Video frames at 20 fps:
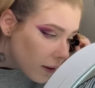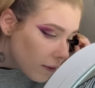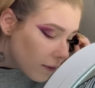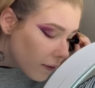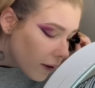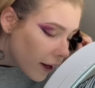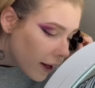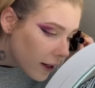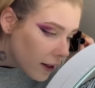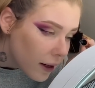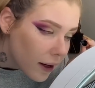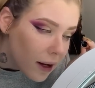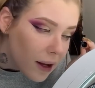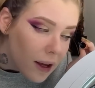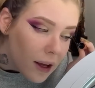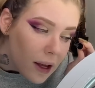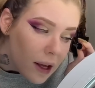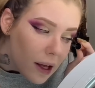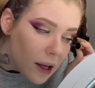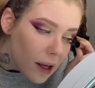fun.
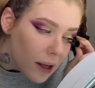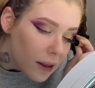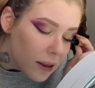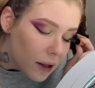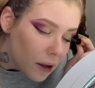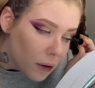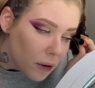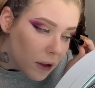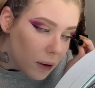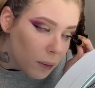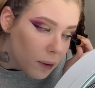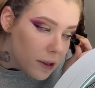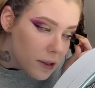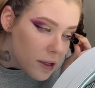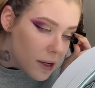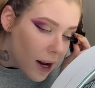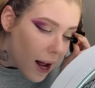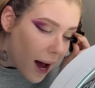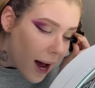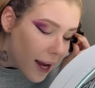The only
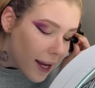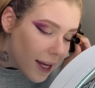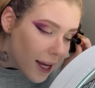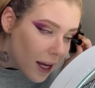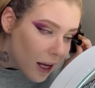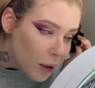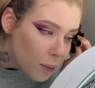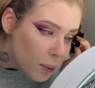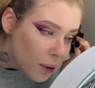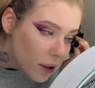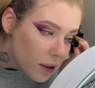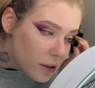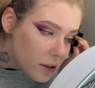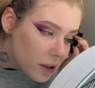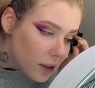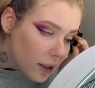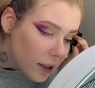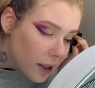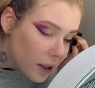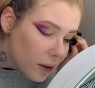reason I can't
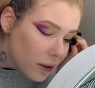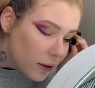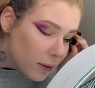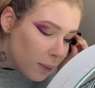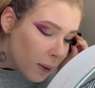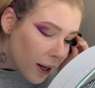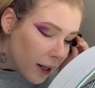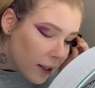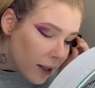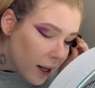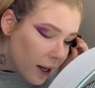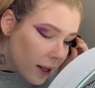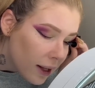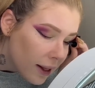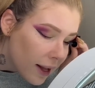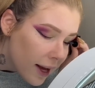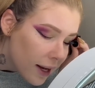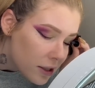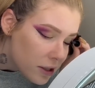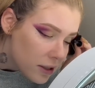personally use
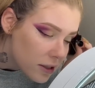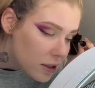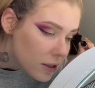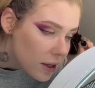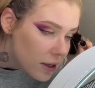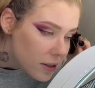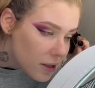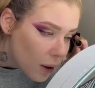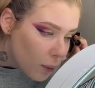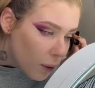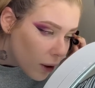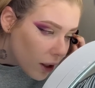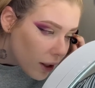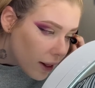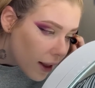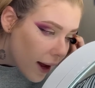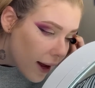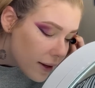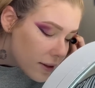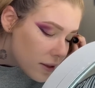magnetic lashes is because I wear
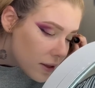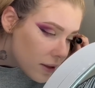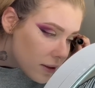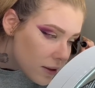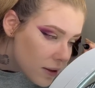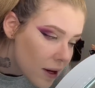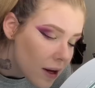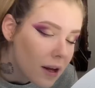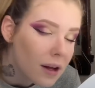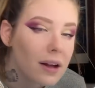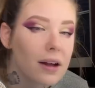glasses.